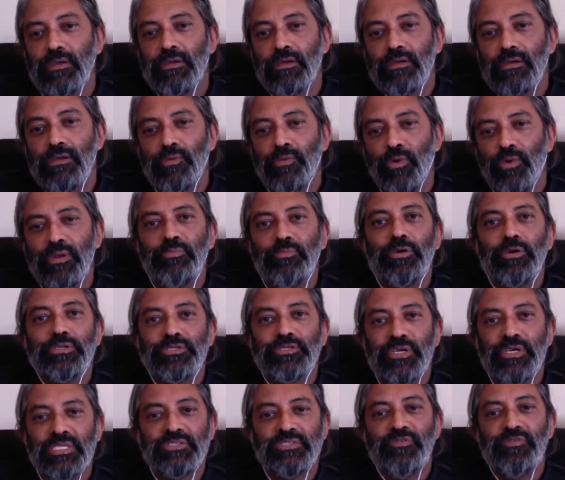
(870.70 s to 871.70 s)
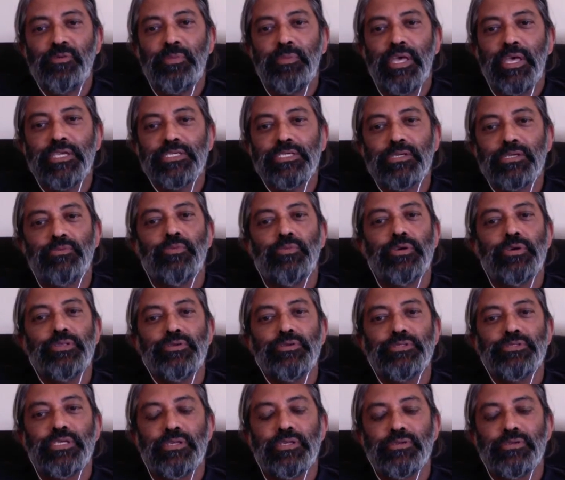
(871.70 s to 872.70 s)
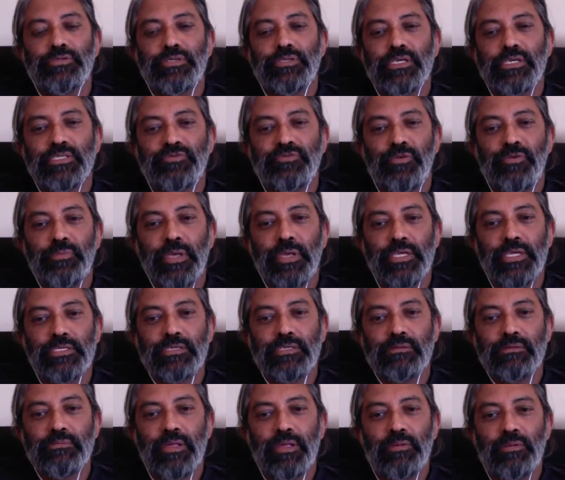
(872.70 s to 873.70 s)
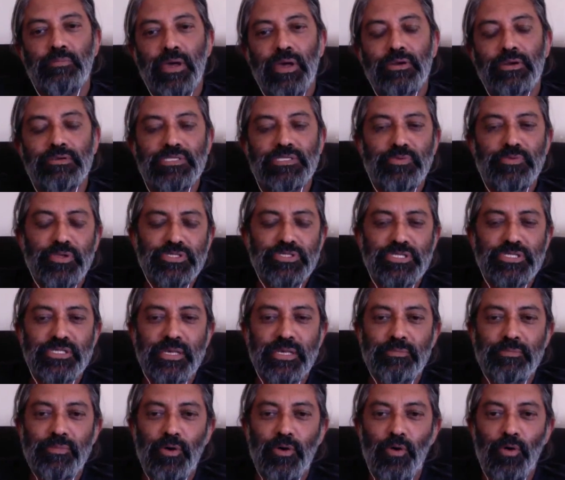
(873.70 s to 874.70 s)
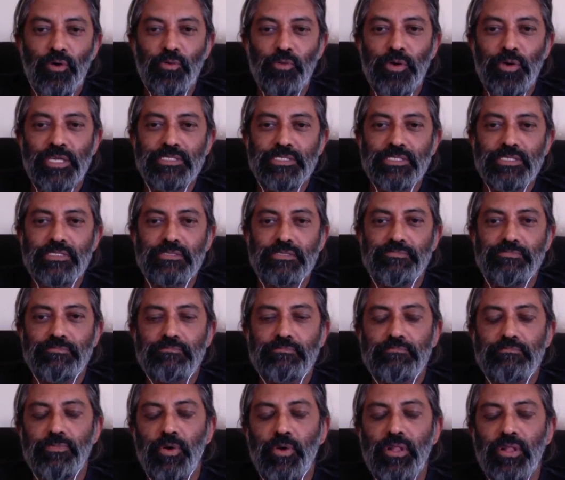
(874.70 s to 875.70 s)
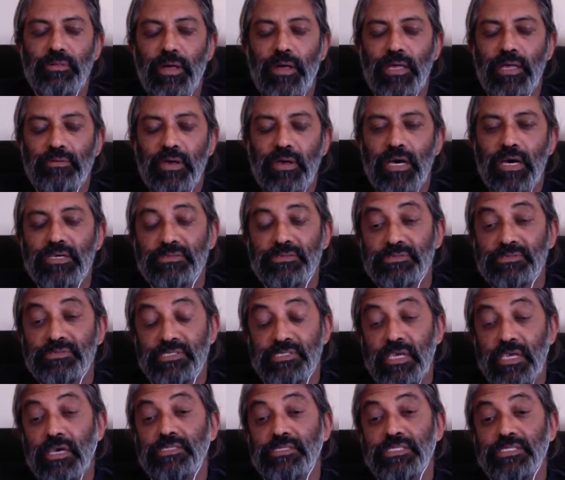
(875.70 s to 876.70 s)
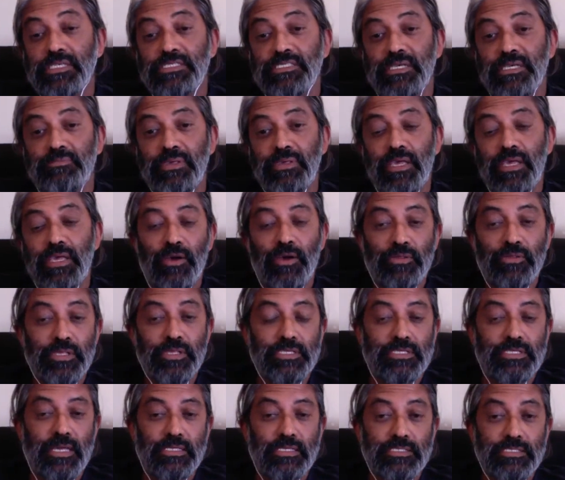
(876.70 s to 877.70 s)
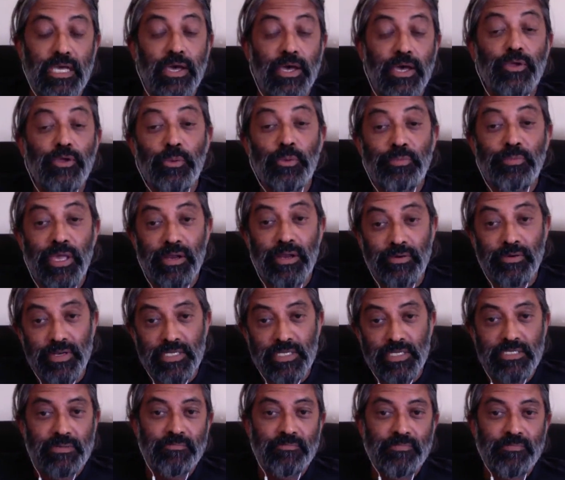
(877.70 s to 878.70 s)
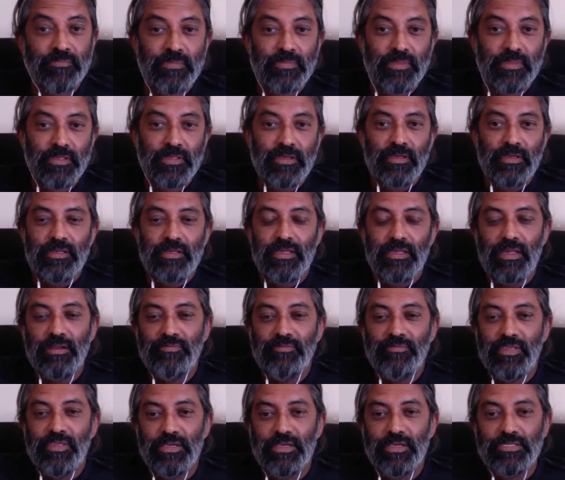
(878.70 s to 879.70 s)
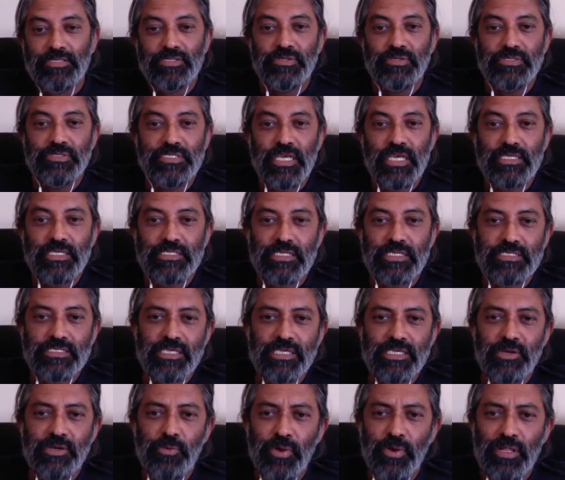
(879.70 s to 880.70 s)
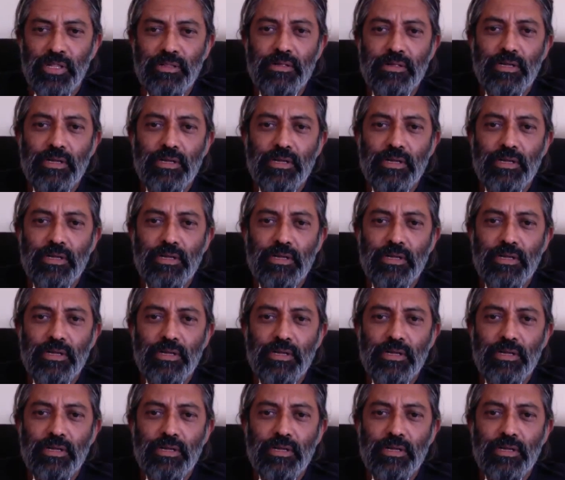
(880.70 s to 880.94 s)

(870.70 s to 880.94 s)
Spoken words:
what about transformation? What do you say to transformation? And my response to them always is, well, I'll say something along these lines. Are you a parent? And if the answer is yes, I'll say, well,